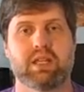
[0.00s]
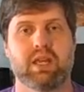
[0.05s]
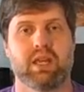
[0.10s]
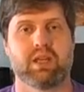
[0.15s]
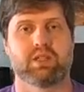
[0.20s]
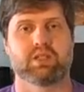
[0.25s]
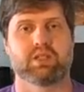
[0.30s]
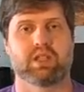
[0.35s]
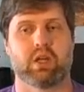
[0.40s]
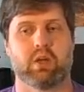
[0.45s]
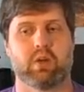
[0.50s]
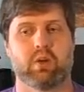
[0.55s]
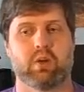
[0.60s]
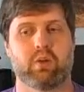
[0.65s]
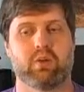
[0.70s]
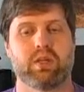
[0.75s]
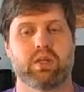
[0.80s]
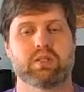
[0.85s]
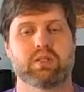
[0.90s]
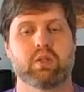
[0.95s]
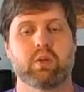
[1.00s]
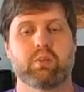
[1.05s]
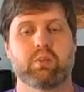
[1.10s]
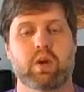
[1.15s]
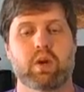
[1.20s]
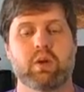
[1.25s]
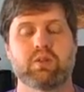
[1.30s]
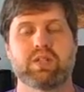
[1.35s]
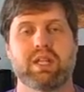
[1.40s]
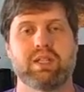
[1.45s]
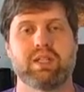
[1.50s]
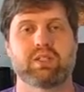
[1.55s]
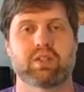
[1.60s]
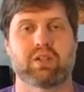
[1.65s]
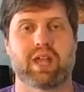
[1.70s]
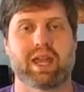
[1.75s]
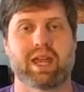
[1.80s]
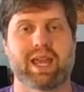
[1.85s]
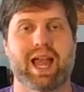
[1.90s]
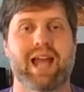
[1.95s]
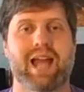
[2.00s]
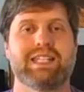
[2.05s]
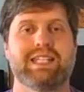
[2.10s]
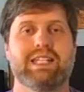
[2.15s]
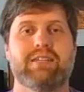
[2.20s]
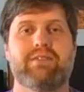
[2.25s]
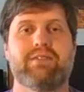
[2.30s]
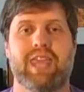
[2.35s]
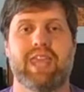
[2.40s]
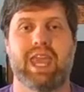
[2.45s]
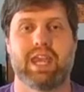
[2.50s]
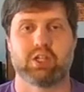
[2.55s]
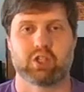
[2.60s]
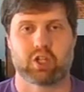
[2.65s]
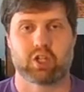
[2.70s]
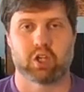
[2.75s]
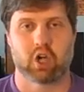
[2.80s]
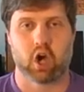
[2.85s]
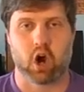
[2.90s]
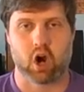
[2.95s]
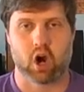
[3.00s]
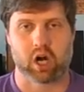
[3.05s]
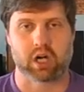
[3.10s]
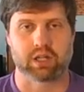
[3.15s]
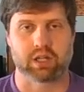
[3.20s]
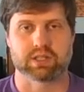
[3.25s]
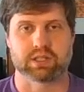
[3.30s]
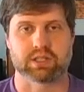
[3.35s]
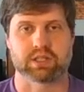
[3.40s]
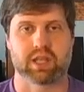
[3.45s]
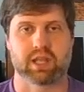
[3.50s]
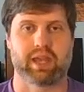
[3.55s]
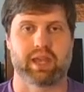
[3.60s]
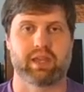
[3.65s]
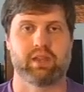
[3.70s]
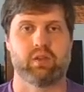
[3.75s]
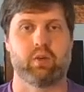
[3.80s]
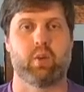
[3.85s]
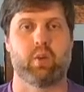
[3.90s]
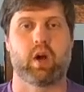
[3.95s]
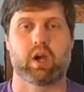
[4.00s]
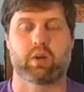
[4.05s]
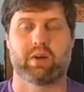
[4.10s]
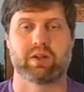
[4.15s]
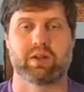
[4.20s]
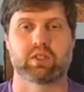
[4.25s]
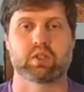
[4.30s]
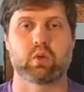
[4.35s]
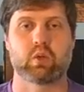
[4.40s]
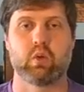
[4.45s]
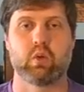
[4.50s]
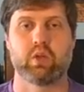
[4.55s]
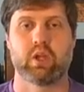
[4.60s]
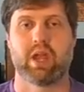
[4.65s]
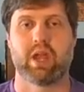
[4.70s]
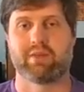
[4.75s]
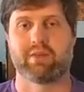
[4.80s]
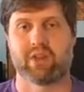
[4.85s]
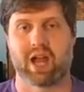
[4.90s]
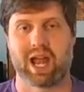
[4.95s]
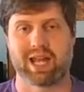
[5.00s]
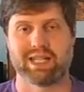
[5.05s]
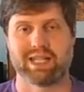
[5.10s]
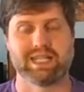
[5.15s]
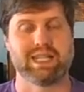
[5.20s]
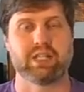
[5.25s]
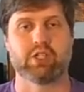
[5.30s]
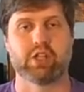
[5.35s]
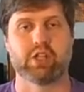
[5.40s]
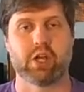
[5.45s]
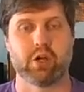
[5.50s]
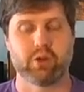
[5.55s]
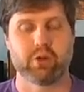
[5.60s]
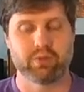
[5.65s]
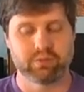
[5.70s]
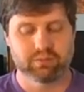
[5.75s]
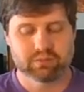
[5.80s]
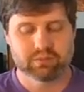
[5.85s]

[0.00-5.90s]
So these little proteins are like identification cards. Like you walk around school and you have your ID shown.